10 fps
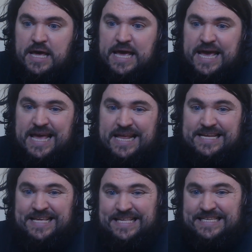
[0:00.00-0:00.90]
And
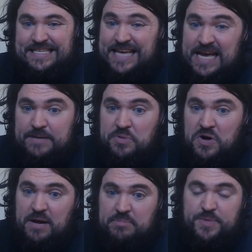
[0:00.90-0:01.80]
second
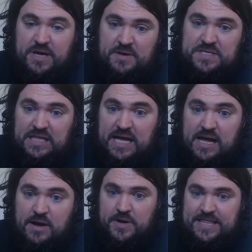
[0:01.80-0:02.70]
problem that goes
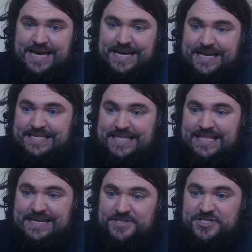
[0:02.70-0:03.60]
along with that is that
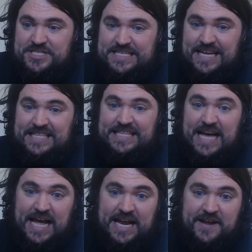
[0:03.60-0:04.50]
there's just a
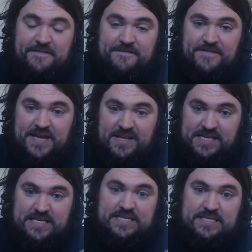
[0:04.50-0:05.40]
lot of
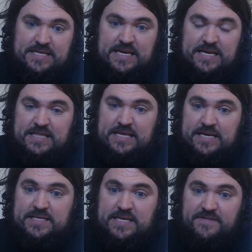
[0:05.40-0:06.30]
villains in
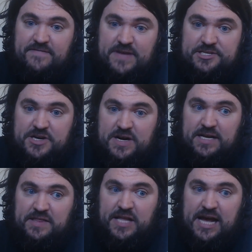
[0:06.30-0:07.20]
this adventure, and a
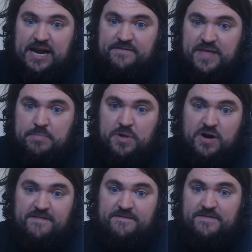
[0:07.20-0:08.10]
lot of them
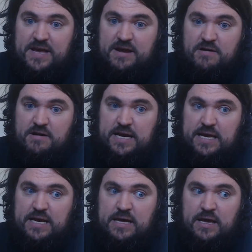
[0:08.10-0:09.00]
are very